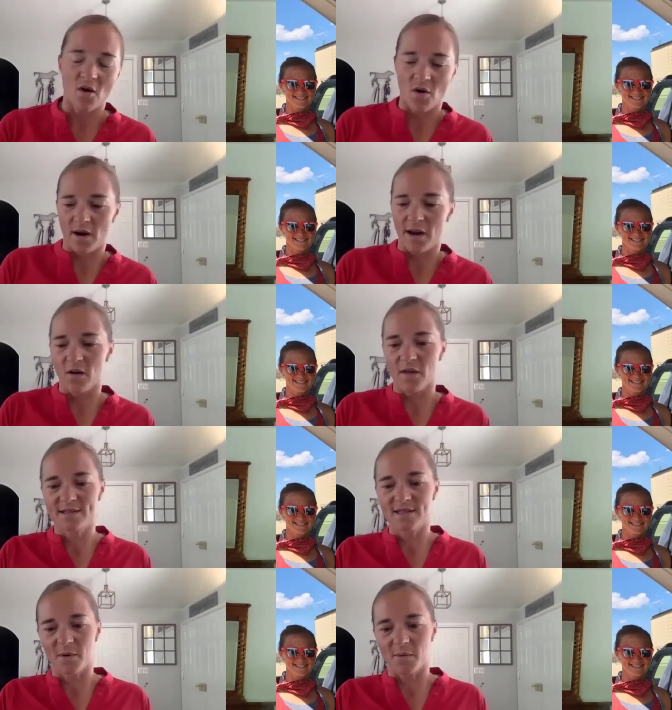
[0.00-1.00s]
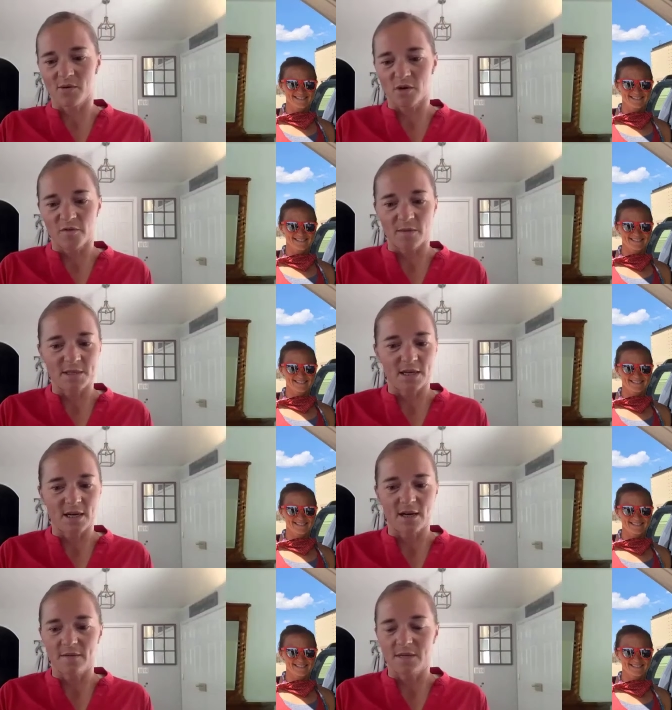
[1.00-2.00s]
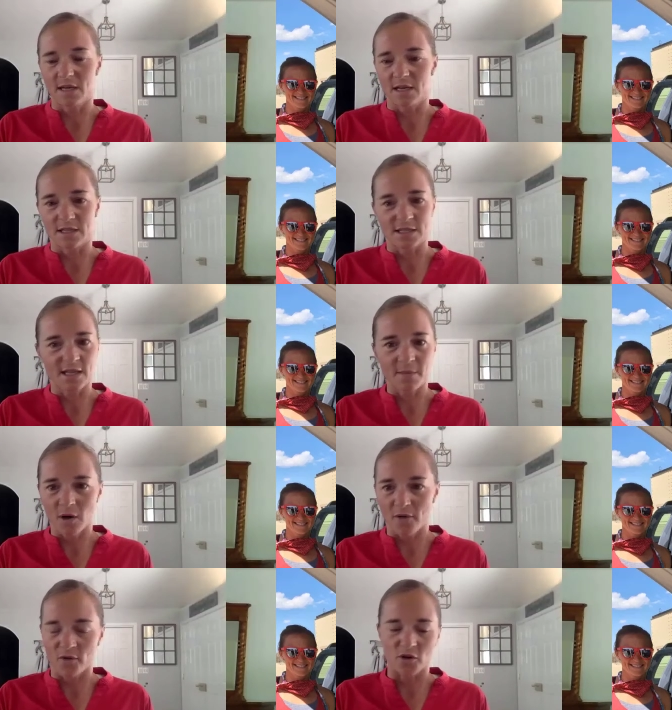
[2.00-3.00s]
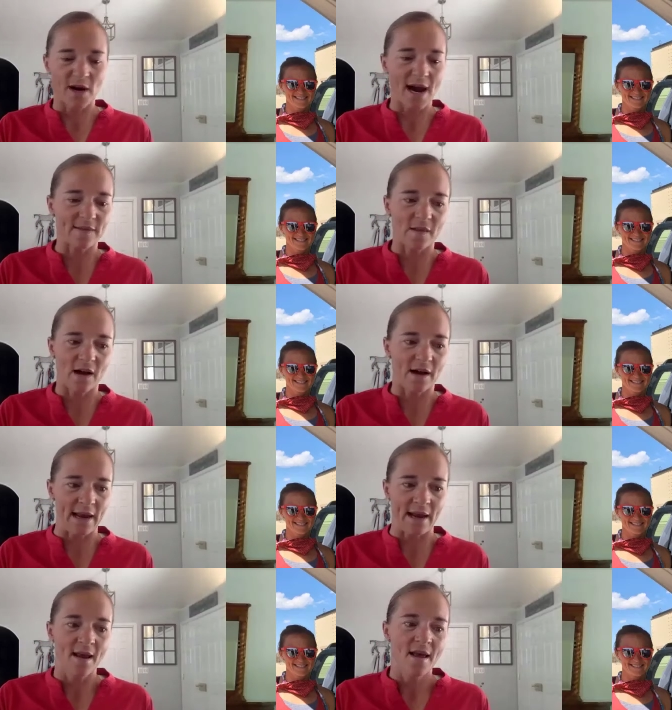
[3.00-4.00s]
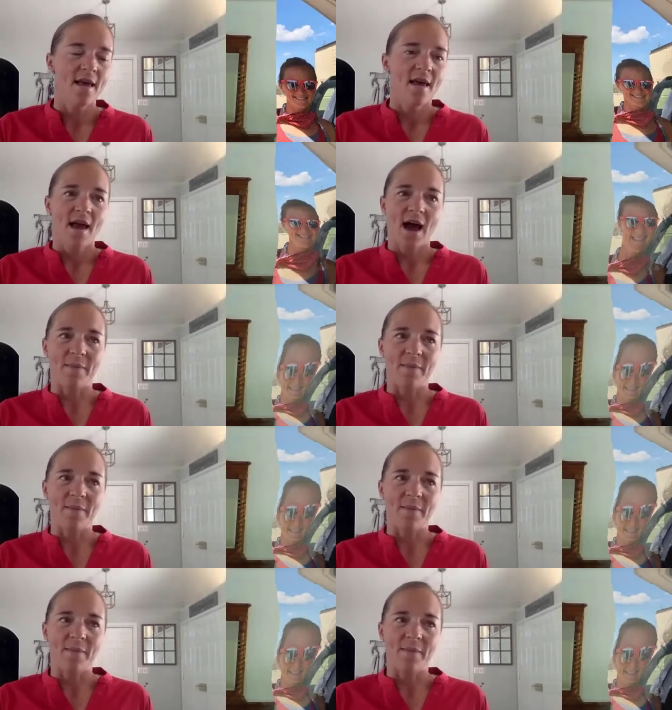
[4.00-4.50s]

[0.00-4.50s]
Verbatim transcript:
Speaker 1: or you know, last summer we drove up to to, to Steamboat for triathlon, and I